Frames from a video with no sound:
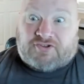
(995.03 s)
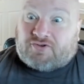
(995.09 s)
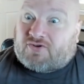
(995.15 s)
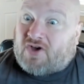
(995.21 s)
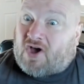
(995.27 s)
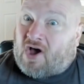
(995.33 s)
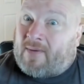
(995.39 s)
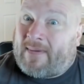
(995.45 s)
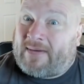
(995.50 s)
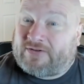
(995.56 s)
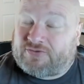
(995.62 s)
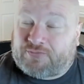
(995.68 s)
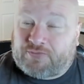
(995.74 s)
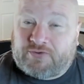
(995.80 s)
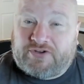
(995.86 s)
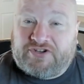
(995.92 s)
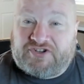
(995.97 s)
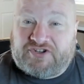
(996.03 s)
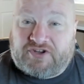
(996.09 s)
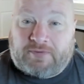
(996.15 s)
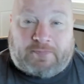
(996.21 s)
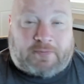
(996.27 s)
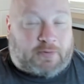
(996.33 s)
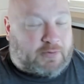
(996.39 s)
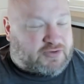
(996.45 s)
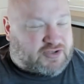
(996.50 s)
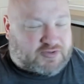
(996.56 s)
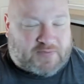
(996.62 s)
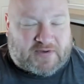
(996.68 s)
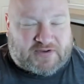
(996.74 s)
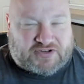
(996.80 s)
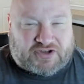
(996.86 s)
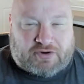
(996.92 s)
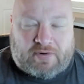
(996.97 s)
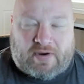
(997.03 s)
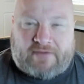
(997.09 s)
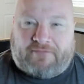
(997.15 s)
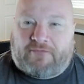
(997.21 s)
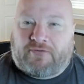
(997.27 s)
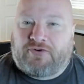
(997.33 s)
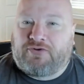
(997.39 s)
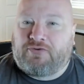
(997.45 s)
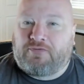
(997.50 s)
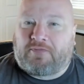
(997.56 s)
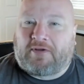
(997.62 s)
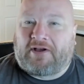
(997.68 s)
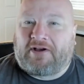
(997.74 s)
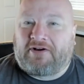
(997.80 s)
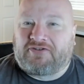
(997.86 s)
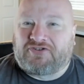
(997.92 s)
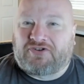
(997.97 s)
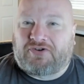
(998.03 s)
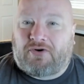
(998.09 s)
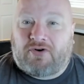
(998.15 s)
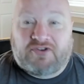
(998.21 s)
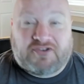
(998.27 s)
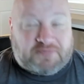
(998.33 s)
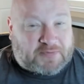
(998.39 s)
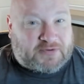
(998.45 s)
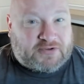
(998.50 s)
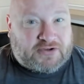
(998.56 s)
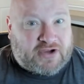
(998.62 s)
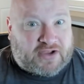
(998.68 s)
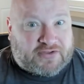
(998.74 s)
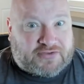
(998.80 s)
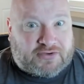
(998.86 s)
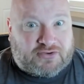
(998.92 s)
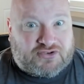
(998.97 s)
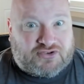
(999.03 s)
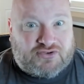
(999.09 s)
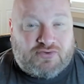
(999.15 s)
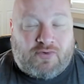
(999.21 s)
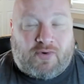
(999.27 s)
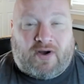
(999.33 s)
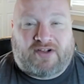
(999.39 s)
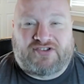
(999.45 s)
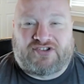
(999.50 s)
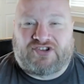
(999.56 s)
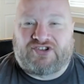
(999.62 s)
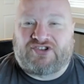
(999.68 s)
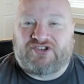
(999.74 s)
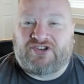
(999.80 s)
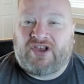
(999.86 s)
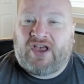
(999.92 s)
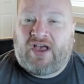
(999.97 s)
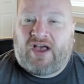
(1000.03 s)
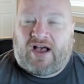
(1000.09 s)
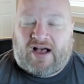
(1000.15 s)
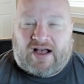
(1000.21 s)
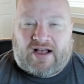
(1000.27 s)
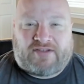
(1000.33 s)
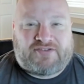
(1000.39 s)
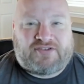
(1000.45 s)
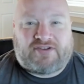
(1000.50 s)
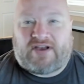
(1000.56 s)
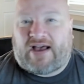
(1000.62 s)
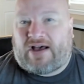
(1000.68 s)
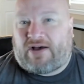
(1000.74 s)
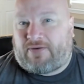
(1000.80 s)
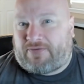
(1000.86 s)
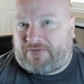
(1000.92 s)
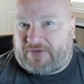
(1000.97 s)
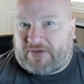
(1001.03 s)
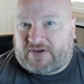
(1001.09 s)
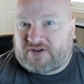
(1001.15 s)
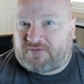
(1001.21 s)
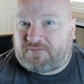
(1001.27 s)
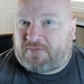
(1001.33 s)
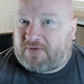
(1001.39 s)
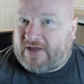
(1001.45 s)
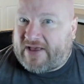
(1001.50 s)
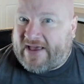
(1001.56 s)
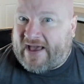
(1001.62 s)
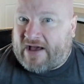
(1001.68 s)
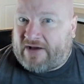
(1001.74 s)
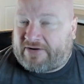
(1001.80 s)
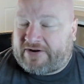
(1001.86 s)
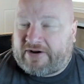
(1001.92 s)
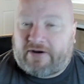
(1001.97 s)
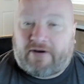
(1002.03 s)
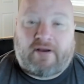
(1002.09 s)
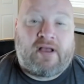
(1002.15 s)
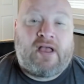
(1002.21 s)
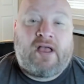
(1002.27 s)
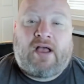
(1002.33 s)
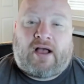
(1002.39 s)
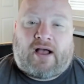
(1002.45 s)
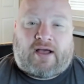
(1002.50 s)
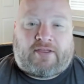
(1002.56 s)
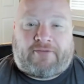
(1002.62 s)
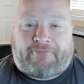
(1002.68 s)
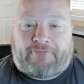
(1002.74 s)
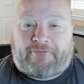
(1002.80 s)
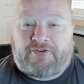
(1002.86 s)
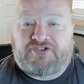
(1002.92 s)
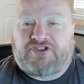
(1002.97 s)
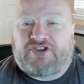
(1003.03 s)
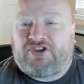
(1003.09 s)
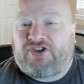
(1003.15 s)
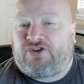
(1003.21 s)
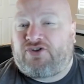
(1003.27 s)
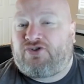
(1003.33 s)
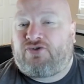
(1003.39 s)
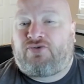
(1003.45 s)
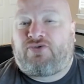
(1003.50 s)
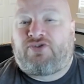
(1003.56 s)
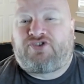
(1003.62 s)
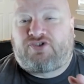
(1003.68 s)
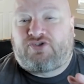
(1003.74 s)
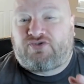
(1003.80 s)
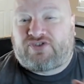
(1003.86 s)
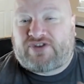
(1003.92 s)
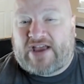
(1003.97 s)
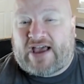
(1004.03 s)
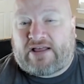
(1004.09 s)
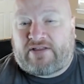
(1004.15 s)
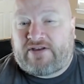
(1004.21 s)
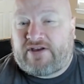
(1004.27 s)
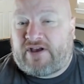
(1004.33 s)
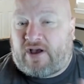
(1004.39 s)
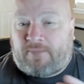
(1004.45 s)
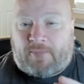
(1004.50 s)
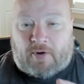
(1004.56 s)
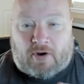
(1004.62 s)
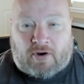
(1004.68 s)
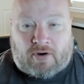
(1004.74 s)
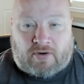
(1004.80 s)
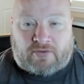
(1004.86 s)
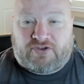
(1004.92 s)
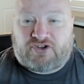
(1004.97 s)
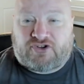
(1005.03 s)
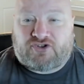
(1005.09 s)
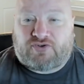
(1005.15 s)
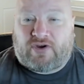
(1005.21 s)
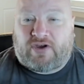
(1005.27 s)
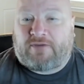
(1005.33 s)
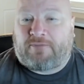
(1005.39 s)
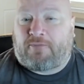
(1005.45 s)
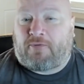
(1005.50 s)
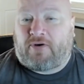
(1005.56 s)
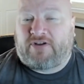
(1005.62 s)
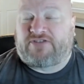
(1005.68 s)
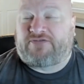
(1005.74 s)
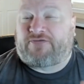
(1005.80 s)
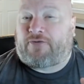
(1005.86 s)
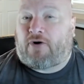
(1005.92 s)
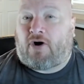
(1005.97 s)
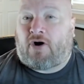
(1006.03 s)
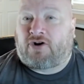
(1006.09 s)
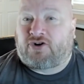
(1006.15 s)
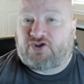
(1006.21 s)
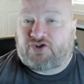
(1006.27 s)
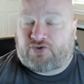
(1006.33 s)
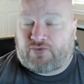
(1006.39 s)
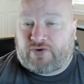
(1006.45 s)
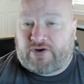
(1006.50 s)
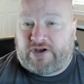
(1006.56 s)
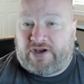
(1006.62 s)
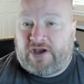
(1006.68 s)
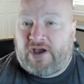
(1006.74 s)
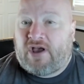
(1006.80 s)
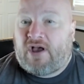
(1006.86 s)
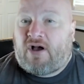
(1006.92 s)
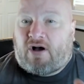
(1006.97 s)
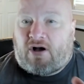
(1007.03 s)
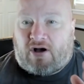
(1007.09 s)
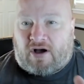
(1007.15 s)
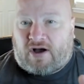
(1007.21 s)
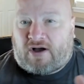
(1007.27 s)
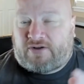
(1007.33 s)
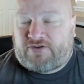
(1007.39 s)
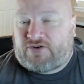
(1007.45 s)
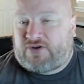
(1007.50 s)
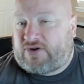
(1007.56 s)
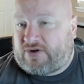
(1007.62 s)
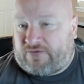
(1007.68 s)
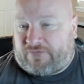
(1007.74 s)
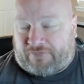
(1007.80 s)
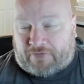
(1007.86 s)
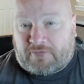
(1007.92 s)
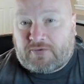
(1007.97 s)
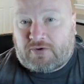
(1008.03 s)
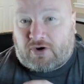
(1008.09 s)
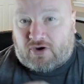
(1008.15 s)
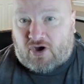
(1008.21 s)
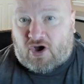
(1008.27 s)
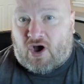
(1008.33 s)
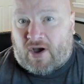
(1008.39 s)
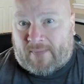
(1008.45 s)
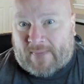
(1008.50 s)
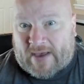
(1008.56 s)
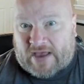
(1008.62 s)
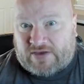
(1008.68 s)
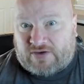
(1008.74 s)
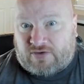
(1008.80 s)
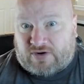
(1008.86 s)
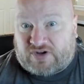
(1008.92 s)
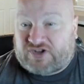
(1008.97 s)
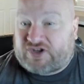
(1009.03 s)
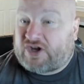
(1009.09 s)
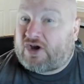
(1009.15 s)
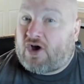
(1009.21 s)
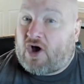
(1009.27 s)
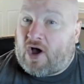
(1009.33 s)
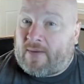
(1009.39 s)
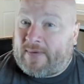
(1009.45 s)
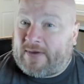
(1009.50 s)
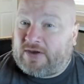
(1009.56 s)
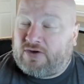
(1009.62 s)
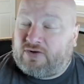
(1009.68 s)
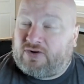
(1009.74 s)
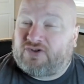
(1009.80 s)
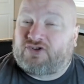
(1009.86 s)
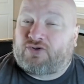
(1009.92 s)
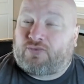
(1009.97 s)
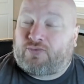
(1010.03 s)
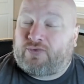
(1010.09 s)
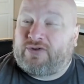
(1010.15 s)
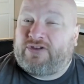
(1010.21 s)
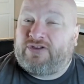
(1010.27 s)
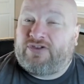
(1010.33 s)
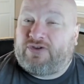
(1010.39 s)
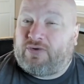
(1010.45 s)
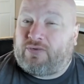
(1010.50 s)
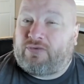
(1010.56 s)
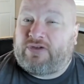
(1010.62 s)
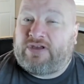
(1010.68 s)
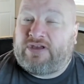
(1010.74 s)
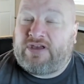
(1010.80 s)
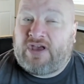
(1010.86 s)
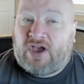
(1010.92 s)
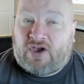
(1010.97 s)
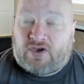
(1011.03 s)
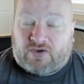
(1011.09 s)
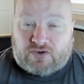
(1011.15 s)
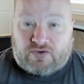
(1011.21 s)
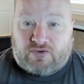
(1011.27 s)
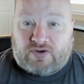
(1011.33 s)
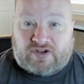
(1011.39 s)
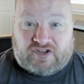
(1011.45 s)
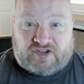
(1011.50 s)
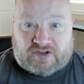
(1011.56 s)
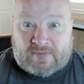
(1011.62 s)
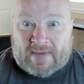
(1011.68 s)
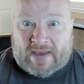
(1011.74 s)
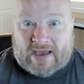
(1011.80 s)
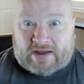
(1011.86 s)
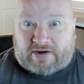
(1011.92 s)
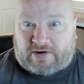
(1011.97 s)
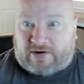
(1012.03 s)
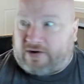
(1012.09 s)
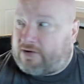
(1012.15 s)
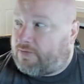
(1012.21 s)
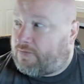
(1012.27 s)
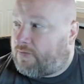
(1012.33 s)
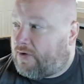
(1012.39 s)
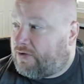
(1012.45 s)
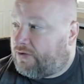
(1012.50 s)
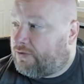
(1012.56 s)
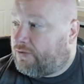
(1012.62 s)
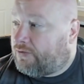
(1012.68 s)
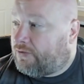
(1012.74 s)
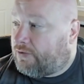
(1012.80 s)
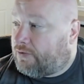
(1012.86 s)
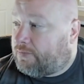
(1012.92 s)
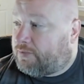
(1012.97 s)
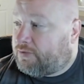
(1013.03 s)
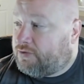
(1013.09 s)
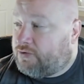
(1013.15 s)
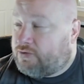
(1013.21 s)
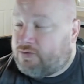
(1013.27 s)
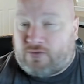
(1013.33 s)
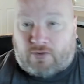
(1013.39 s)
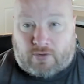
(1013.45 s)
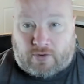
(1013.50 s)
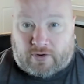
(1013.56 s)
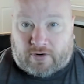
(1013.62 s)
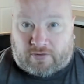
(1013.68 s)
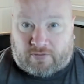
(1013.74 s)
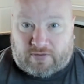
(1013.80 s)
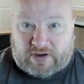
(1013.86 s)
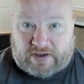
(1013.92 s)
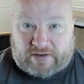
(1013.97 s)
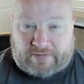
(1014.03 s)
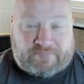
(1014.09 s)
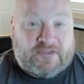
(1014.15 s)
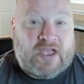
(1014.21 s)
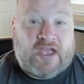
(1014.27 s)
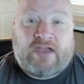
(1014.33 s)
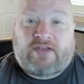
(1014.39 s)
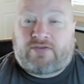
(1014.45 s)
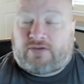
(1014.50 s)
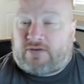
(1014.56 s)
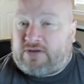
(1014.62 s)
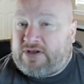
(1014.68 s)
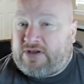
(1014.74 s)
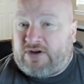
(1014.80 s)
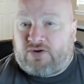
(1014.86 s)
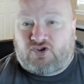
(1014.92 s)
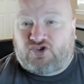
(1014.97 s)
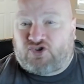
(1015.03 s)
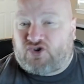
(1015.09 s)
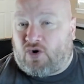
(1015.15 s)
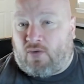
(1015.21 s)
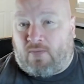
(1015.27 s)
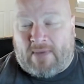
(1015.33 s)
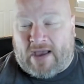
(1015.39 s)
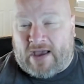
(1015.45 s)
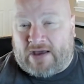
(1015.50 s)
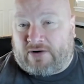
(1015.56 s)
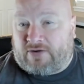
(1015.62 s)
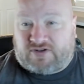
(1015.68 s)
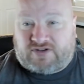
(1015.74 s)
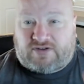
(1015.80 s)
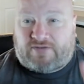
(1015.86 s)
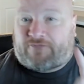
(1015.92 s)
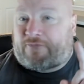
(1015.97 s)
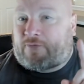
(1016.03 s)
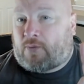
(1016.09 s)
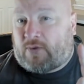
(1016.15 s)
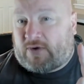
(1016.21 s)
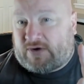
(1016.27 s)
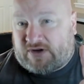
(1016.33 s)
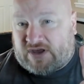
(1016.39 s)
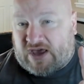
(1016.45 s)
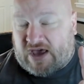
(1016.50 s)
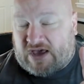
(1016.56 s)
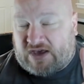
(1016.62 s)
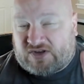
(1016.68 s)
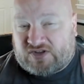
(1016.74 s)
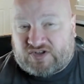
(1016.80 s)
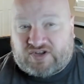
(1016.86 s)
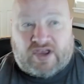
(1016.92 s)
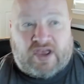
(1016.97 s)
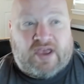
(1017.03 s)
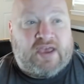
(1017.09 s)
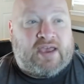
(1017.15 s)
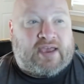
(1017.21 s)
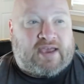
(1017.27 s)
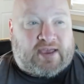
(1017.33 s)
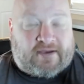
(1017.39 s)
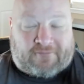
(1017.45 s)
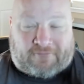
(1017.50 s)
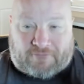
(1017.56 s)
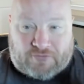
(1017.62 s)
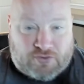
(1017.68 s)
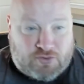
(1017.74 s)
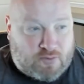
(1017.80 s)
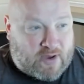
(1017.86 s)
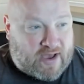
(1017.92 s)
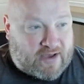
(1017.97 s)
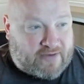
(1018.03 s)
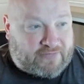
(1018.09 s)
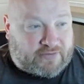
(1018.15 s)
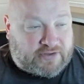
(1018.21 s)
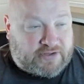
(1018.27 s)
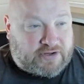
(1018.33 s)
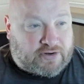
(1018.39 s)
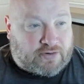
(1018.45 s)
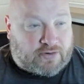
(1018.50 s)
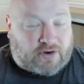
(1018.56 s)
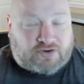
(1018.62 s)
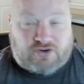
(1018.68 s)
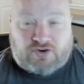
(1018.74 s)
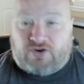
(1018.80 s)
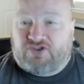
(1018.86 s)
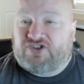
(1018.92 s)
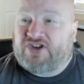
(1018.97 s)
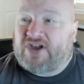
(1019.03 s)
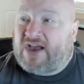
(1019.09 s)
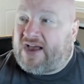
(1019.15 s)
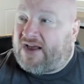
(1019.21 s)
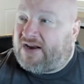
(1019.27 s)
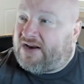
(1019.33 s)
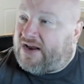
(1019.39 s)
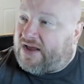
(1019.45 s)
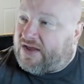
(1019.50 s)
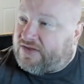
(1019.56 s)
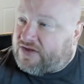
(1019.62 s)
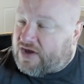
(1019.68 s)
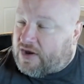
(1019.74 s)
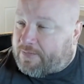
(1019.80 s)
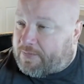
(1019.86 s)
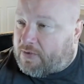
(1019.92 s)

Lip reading: combat's really simple, which makes it great for new players, of course, but yet there's nuances to how things play out here. The first thing you do is you tally up all the strength points for archery from your combat units. And combat units are really the only units that matter here, whether they're blue or green. The leaders don't matter except for one case. If you have a leader on your side and the